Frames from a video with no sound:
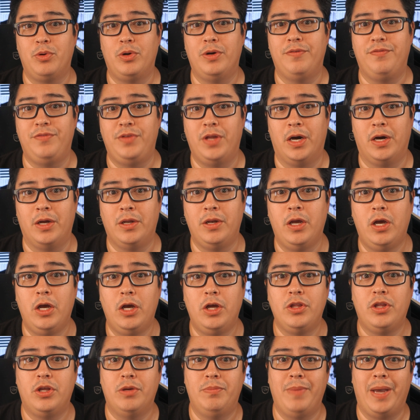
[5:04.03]
have done
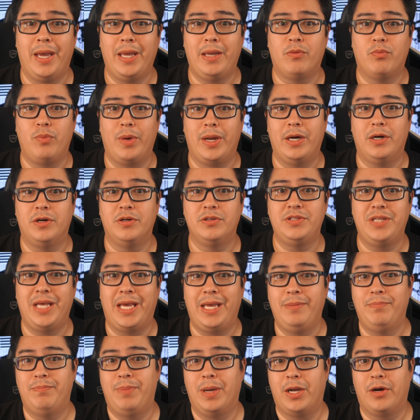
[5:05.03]
to make Rails
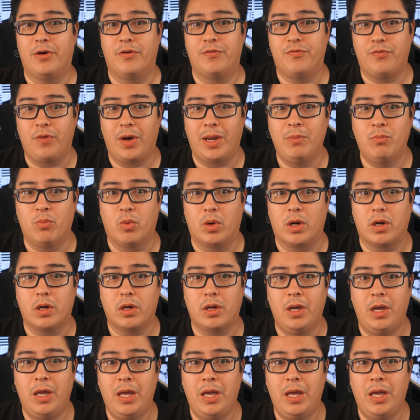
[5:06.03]
a better framework.